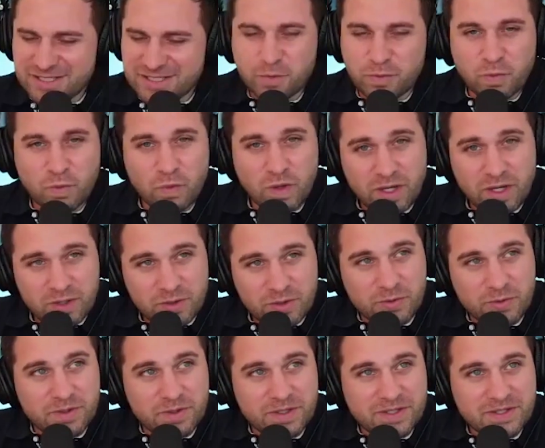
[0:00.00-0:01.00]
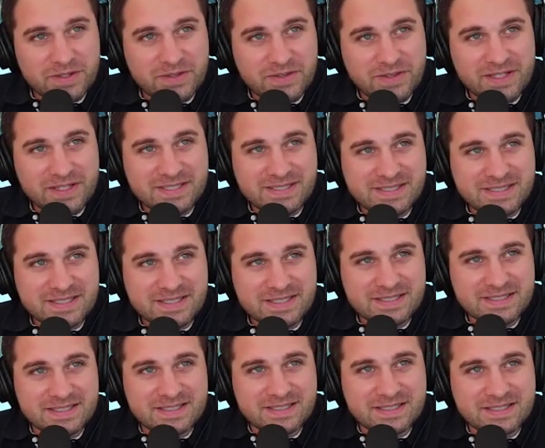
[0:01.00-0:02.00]
whoa, this
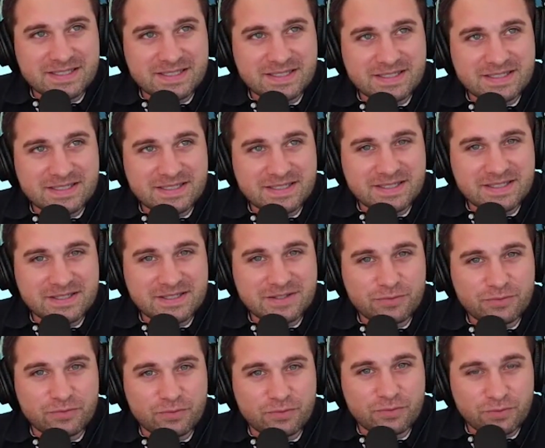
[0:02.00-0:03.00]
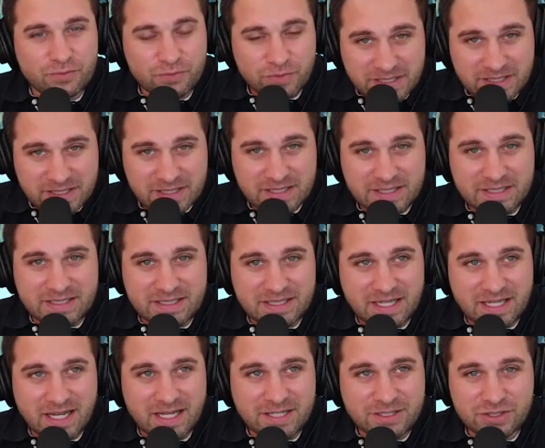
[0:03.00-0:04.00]
is really
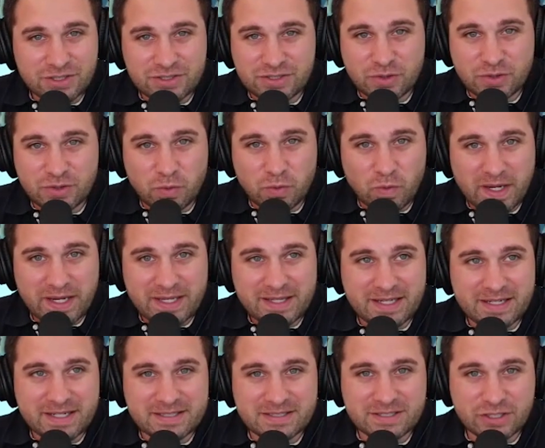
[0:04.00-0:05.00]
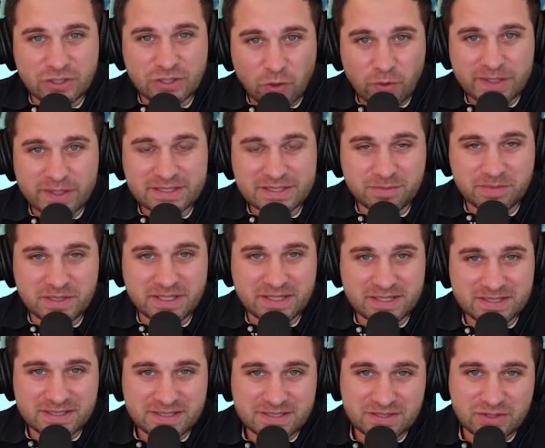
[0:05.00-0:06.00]
not just the way that it's going to be.
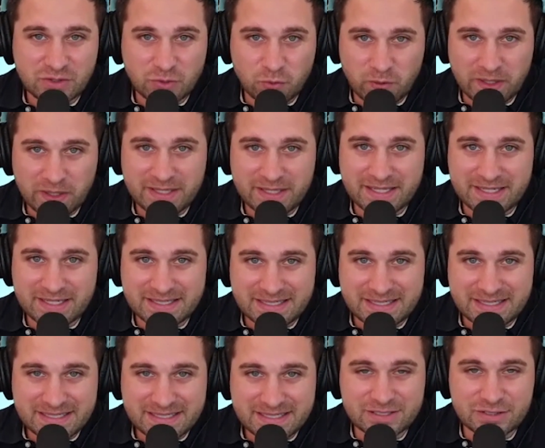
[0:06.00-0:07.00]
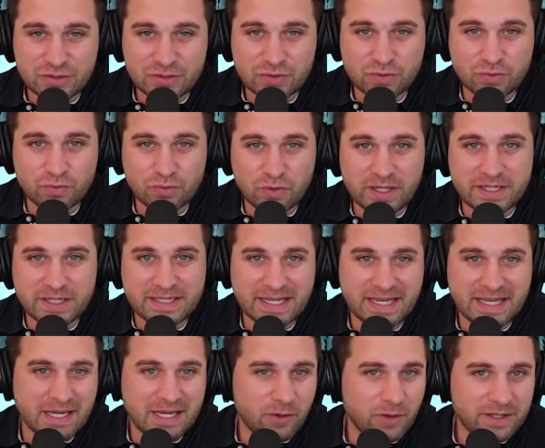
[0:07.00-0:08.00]
This is the way that it is right yeah.
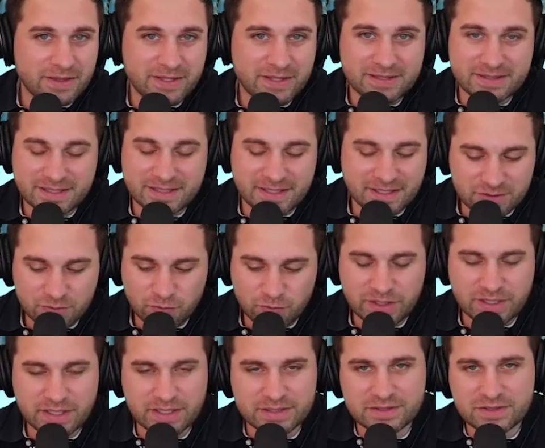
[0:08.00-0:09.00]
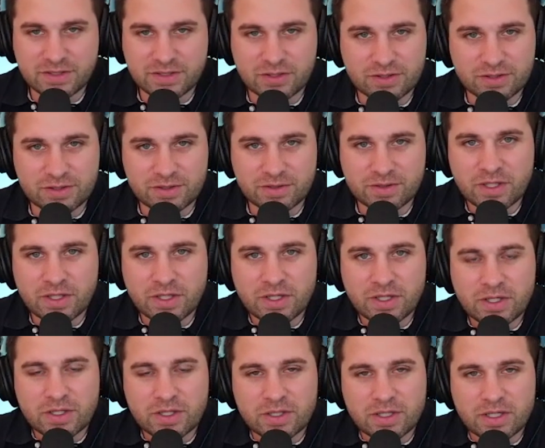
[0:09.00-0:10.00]
now. I think the next week I started,
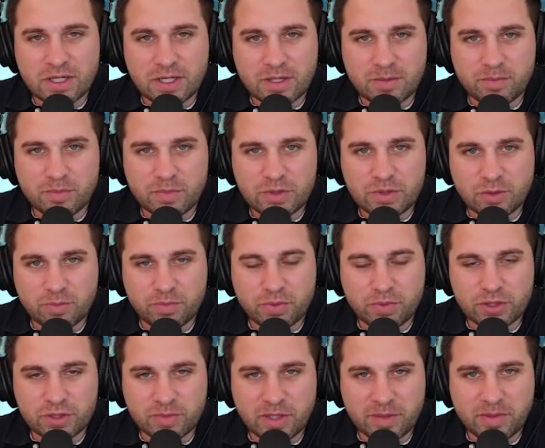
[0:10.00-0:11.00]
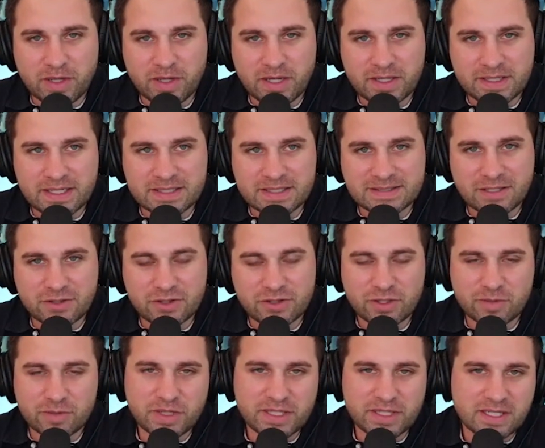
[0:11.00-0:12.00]
uh, you know, putting my podcast out
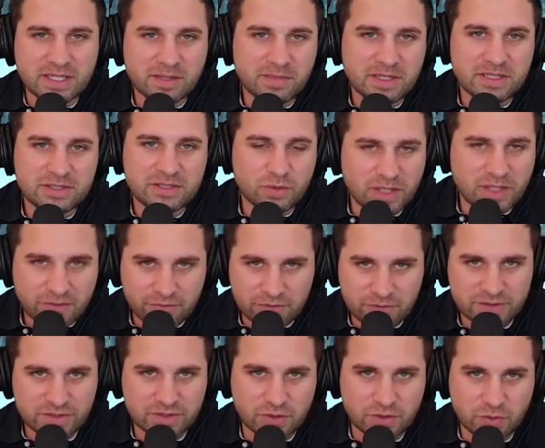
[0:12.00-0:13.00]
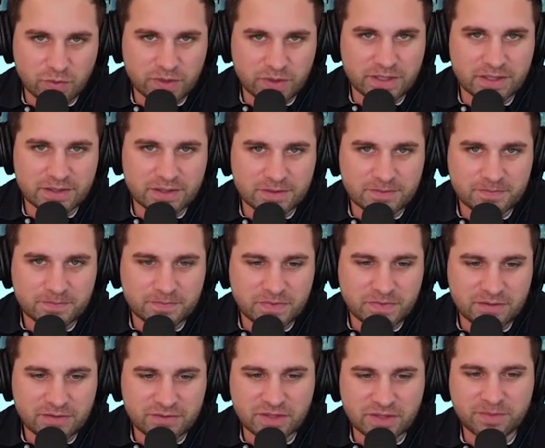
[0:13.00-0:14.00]
there, but I committed to it every single week.
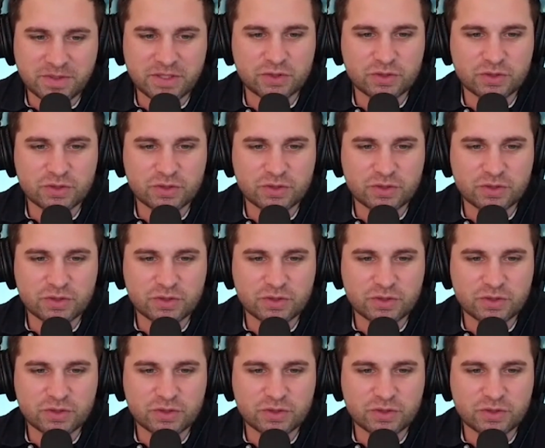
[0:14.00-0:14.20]
If something's